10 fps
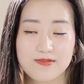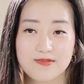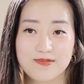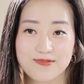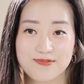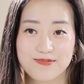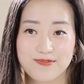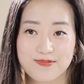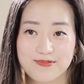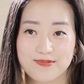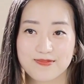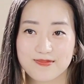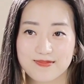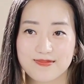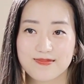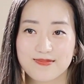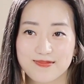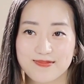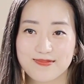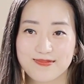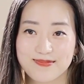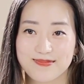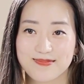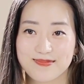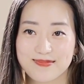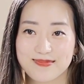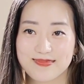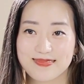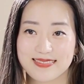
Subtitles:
[no speech]